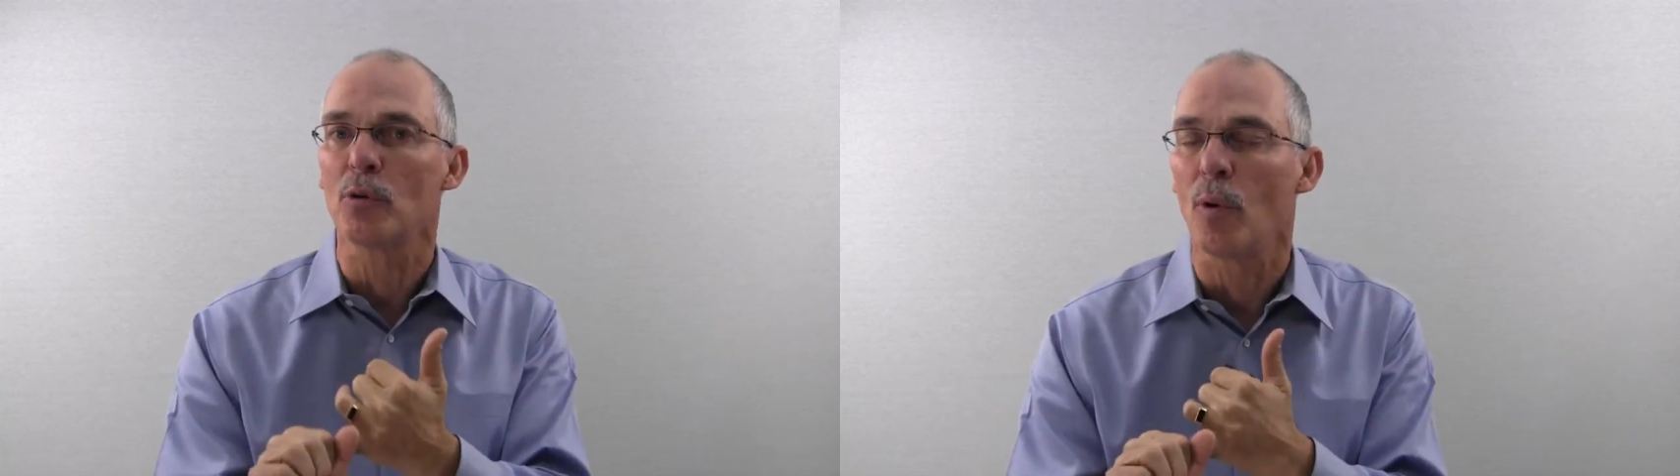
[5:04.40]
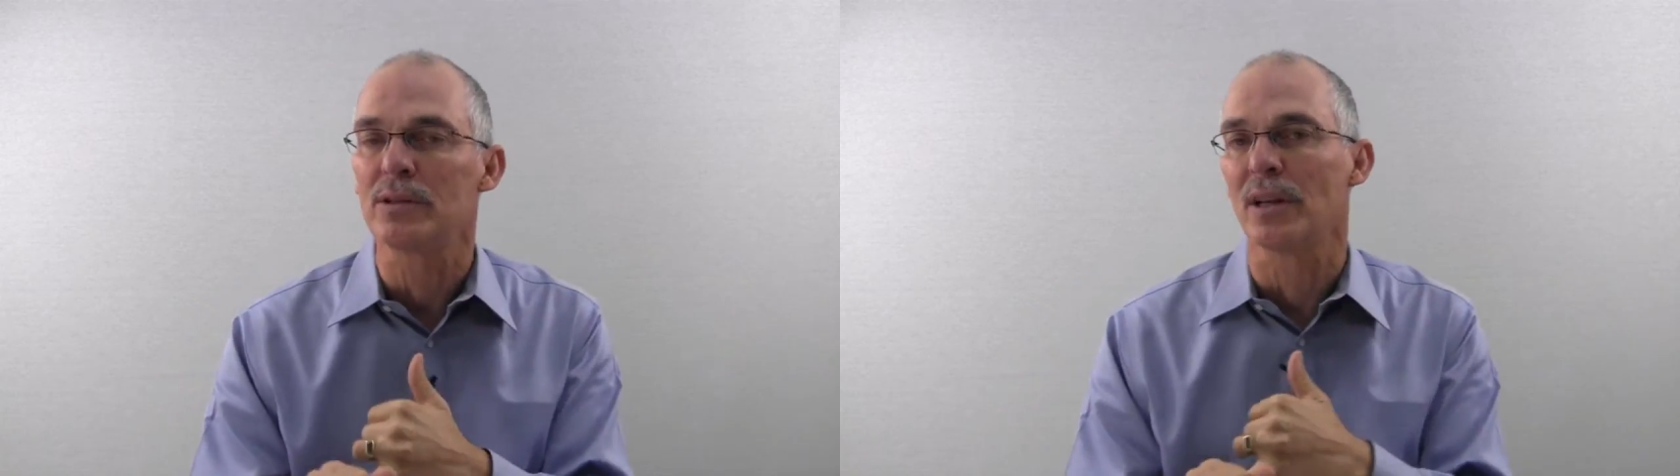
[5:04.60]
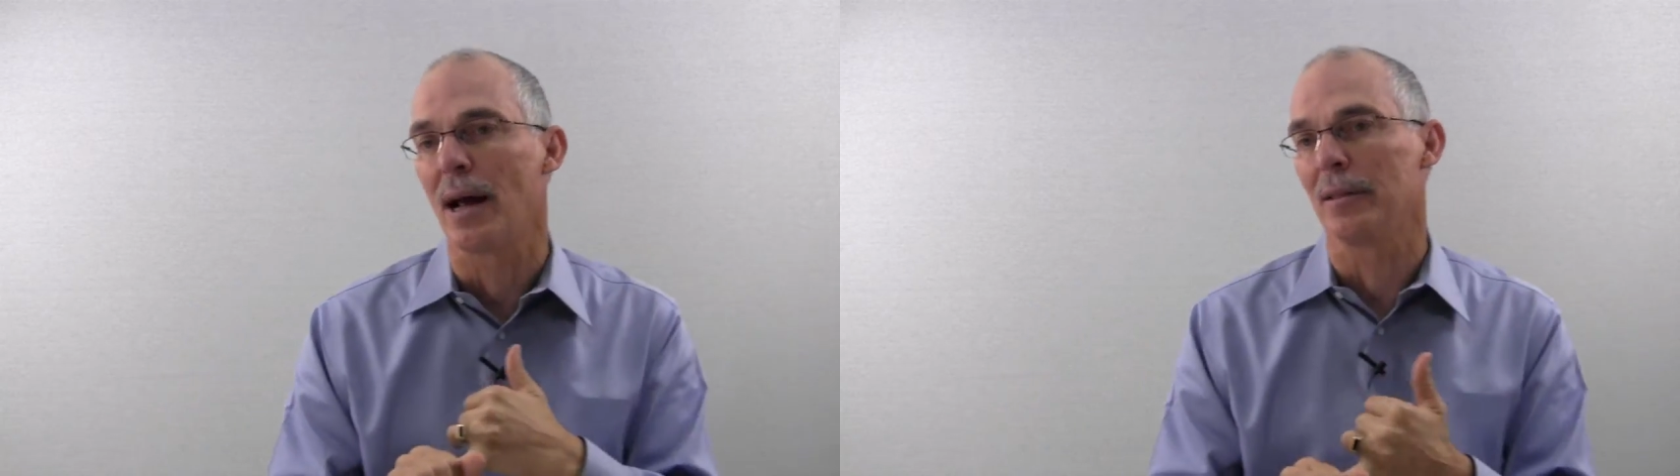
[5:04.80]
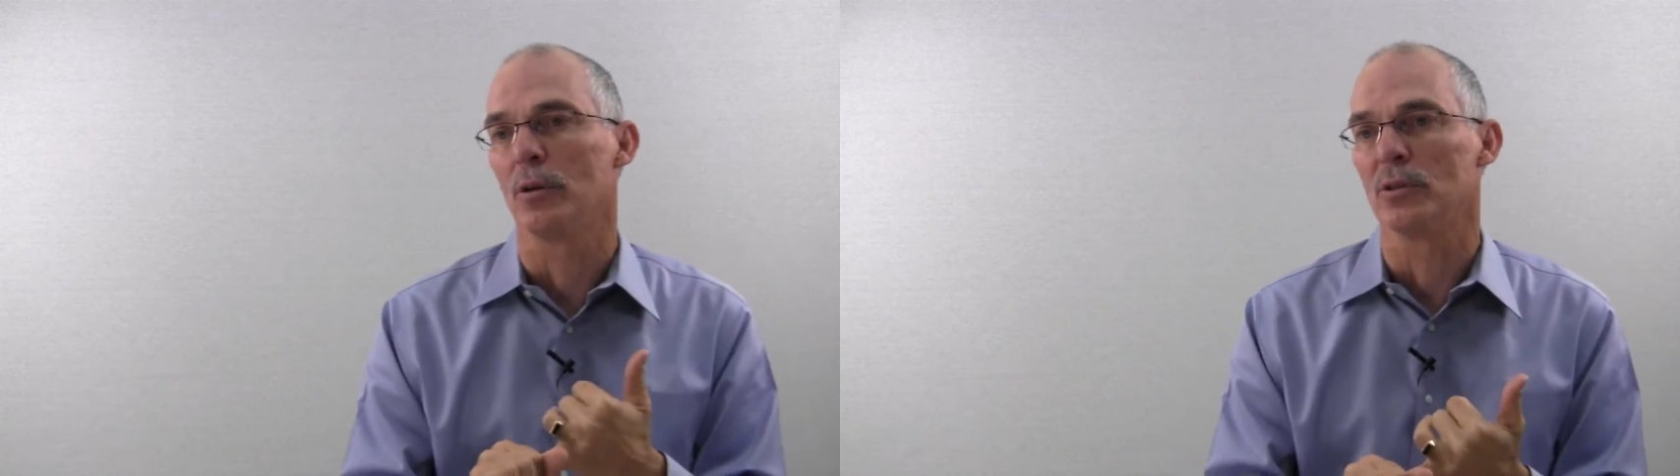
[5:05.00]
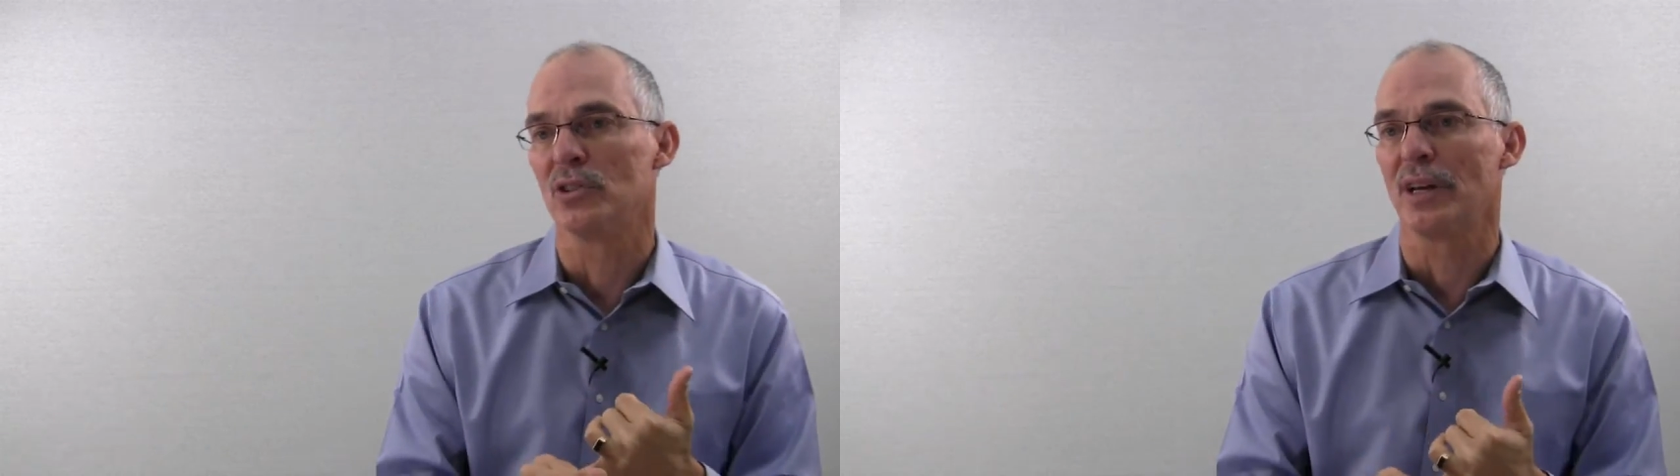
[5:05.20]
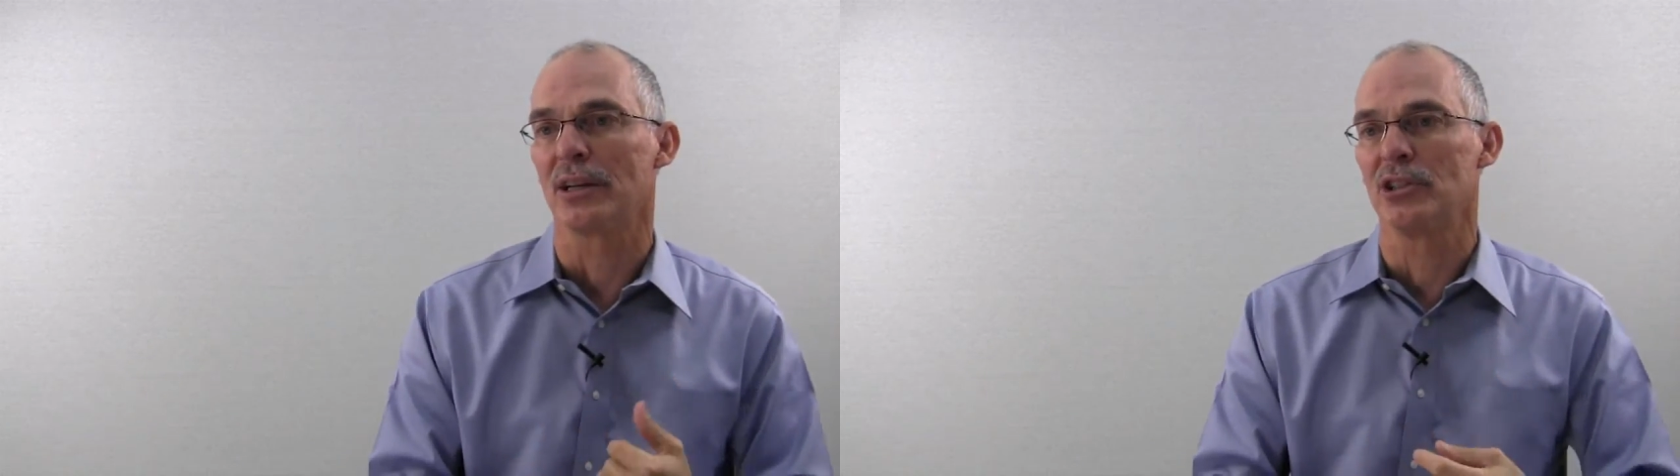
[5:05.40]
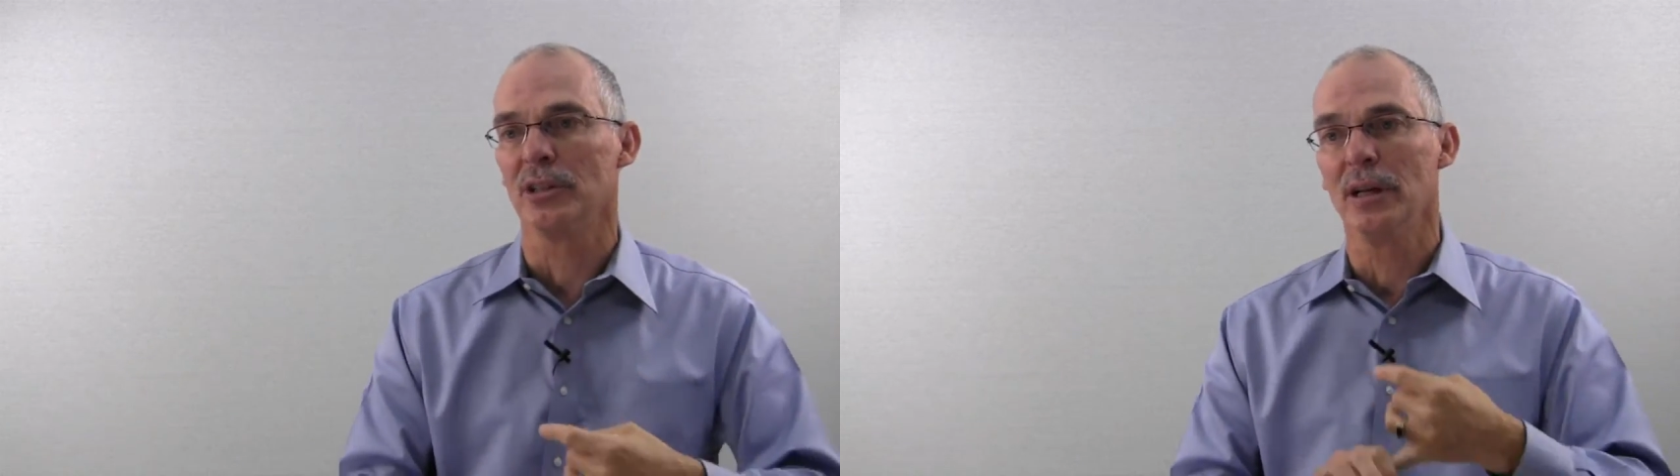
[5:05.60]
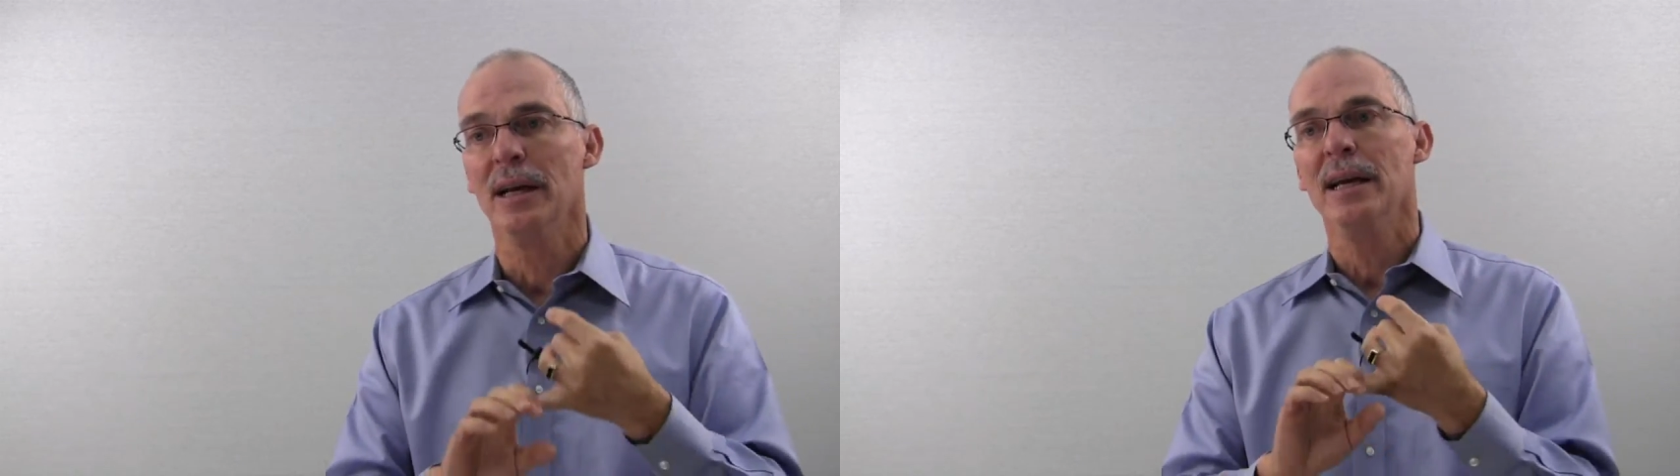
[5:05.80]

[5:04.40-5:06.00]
what did I learn section,